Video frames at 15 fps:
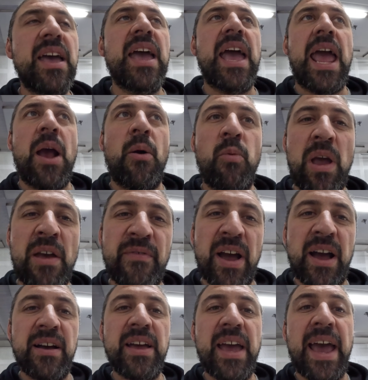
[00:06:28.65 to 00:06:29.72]

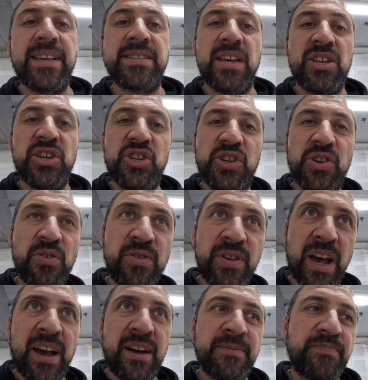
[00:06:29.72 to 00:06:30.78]
However, as a
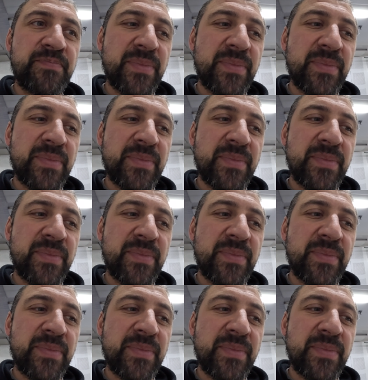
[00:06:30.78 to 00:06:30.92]
tuner,